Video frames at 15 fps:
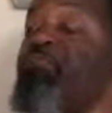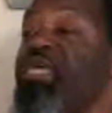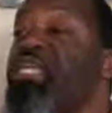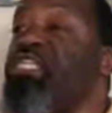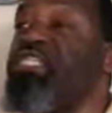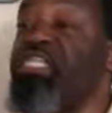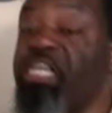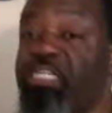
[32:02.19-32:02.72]
be
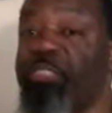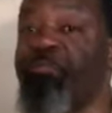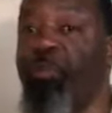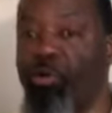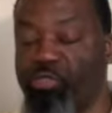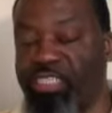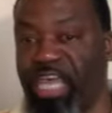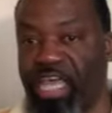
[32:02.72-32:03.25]

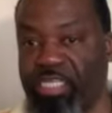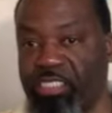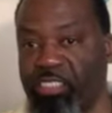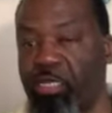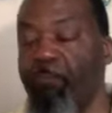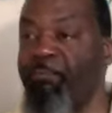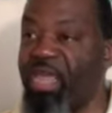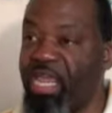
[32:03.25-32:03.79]

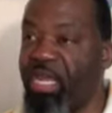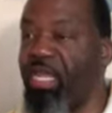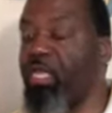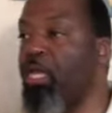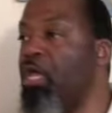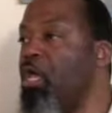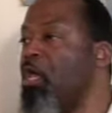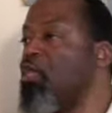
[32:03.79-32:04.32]
dispossessed,
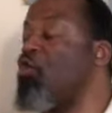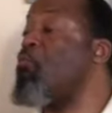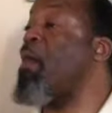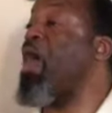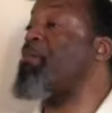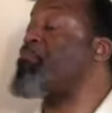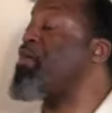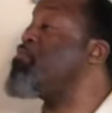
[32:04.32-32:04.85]
meaning you
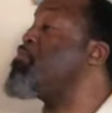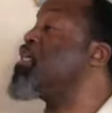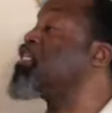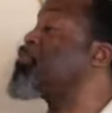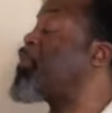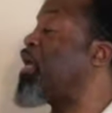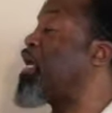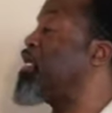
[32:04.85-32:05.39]
might be
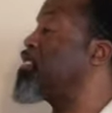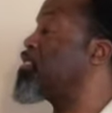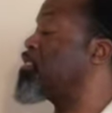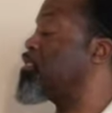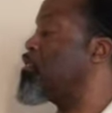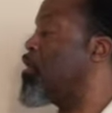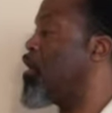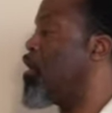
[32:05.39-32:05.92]
misplaced.
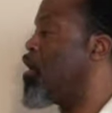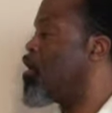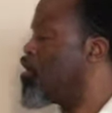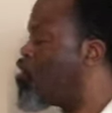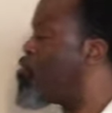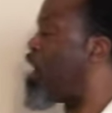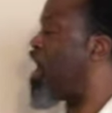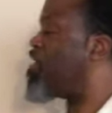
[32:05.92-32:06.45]

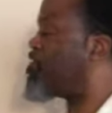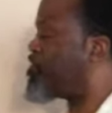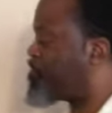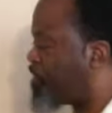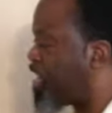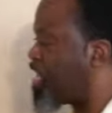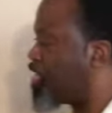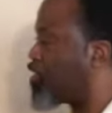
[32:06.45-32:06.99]
You might
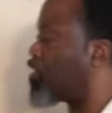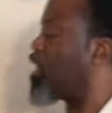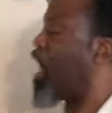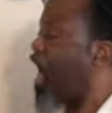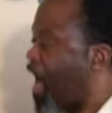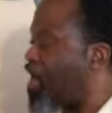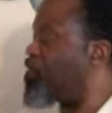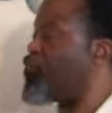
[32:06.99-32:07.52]
feel
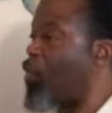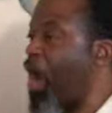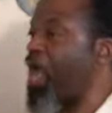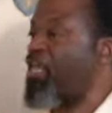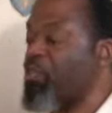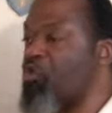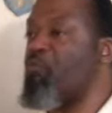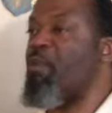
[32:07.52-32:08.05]
out of
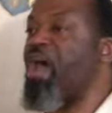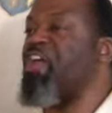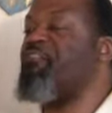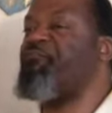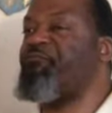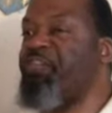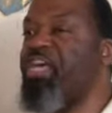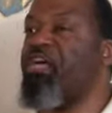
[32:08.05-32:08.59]
whack. You might
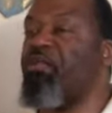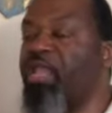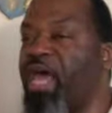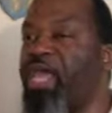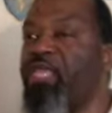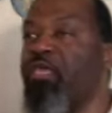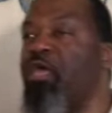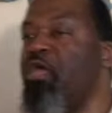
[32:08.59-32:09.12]
feel
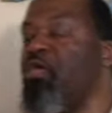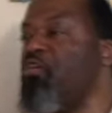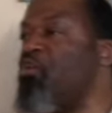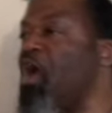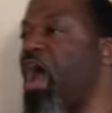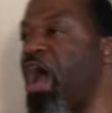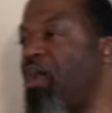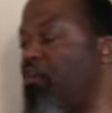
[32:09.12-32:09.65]
like
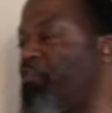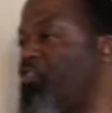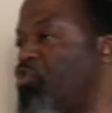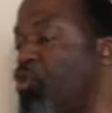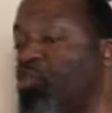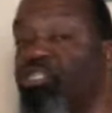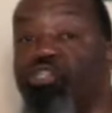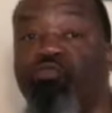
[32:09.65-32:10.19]
you're out of
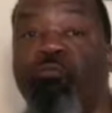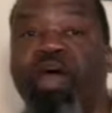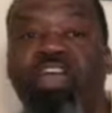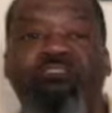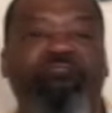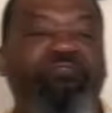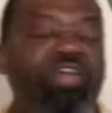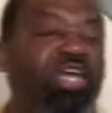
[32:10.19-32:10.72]
sorts. You
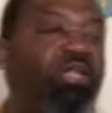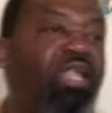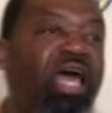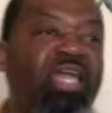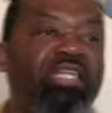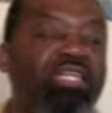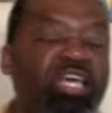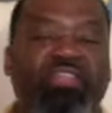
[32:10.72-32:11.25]
might feel
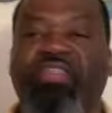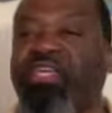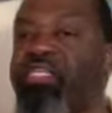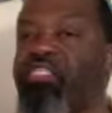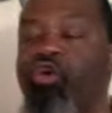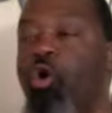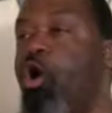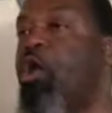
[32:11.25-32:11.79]
like
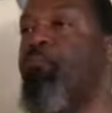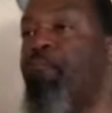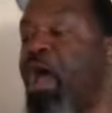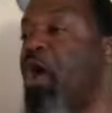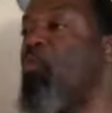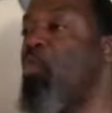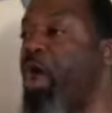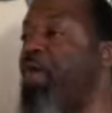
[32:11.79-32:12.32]
nothing's going
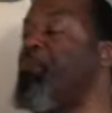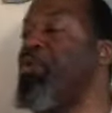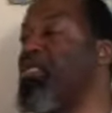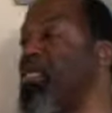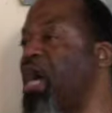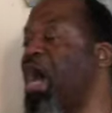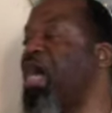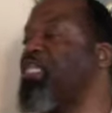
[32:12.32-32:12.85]
my way.
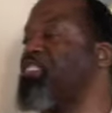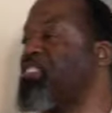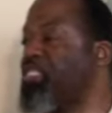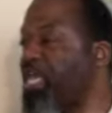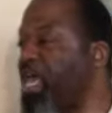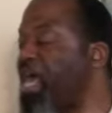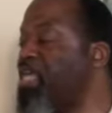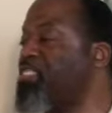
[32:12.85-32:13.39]
But God
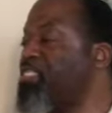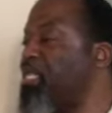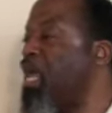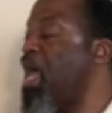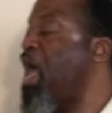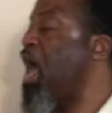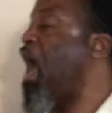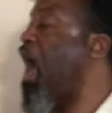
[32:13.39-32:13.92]
says,
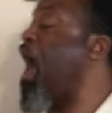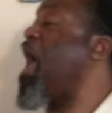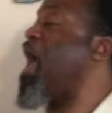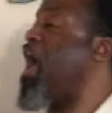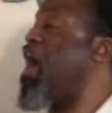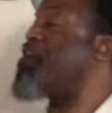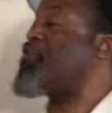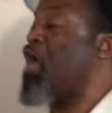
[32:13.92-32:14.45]
I
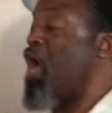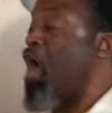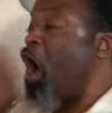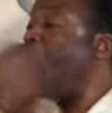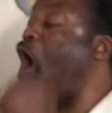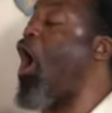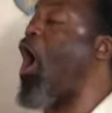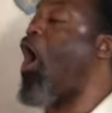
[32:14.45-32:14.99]
have
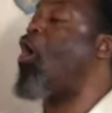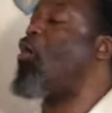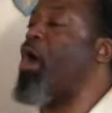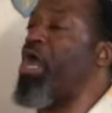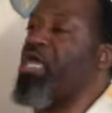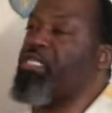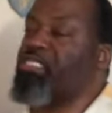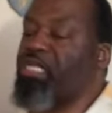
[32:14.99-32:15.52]

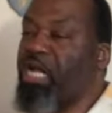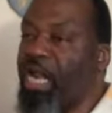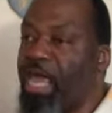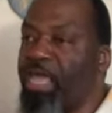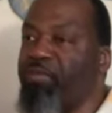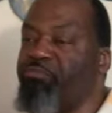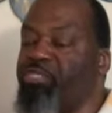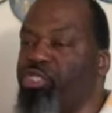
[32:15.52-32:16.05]
always
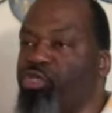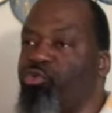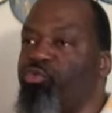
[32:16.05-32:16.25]
claimed you.